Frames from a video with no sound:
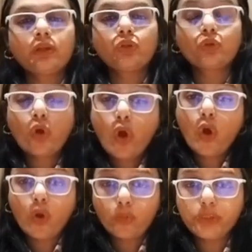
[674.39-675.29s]

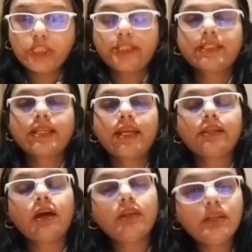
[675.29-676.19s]
raw objects
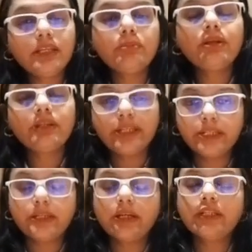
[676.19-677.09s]
and unlabeled
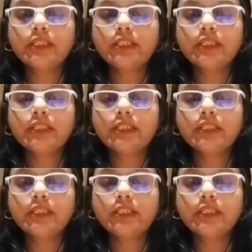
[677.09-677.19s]
data